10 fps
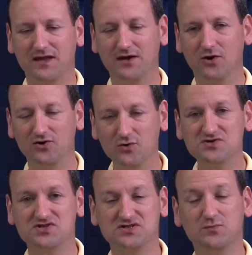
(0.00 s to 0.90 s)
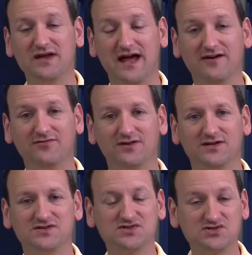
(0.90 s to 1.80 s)
In our newer system, we have
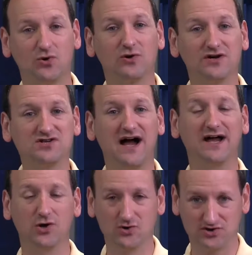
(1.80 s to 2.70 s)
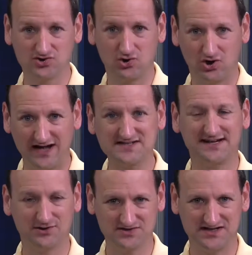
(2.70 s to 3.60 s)
Storage I/O Control,
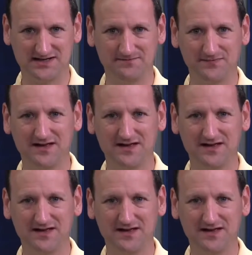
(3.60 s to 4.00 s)
SIOC.